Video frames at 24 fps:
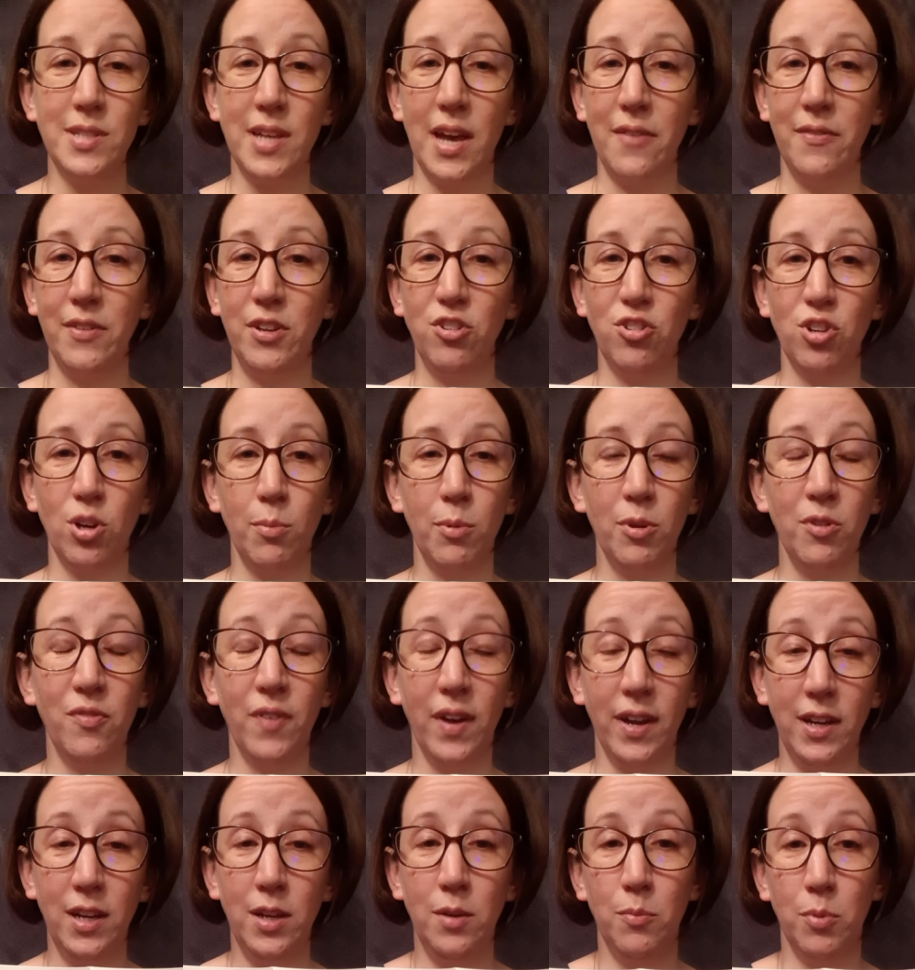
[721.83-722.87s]
having trouble
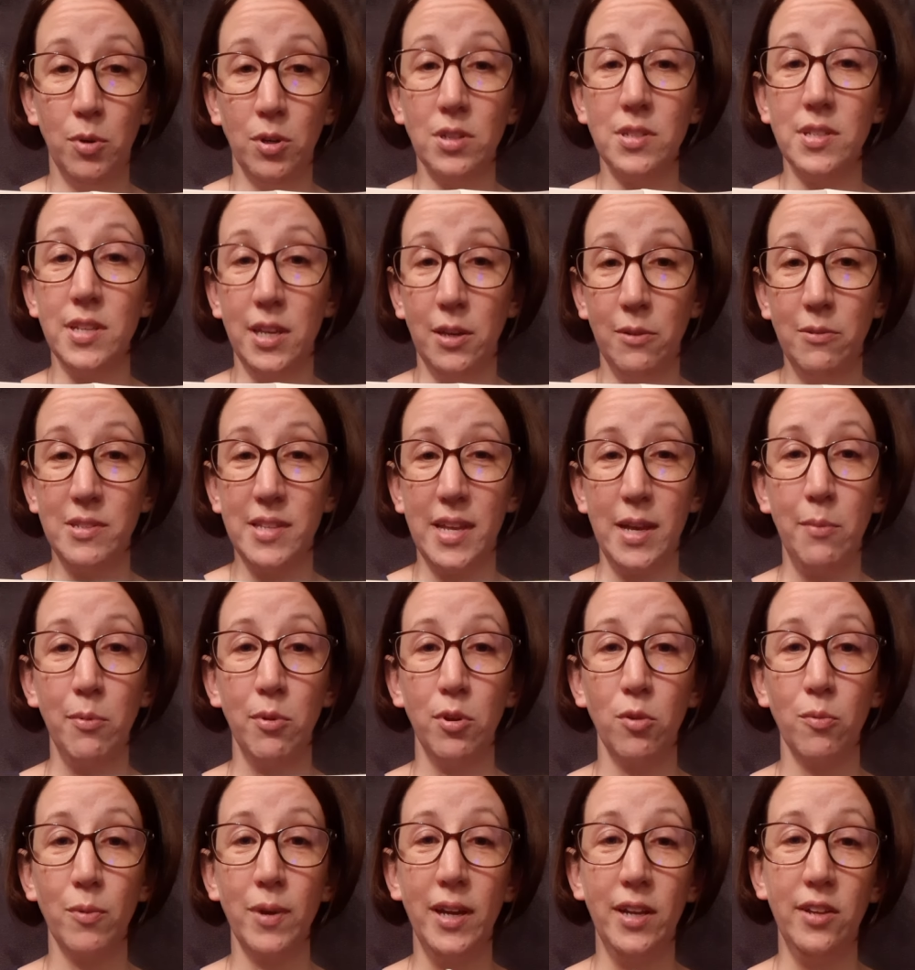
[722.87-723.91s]
finding books he was able
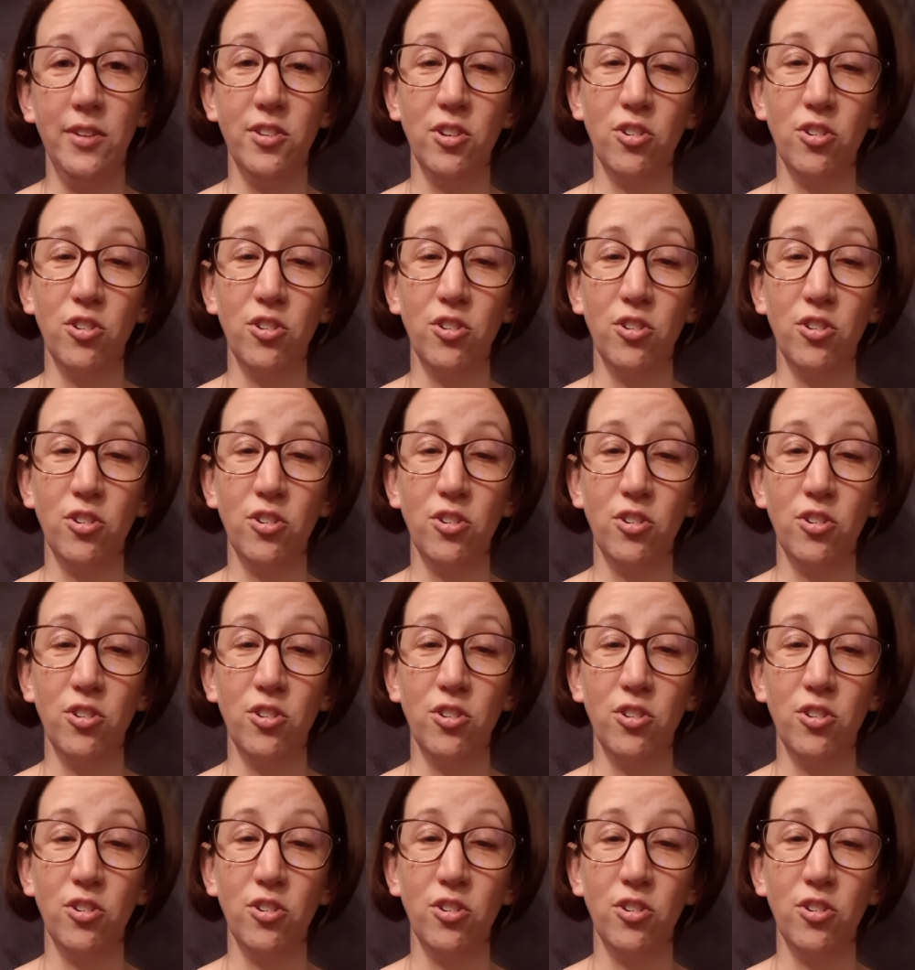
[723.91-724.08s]
to read,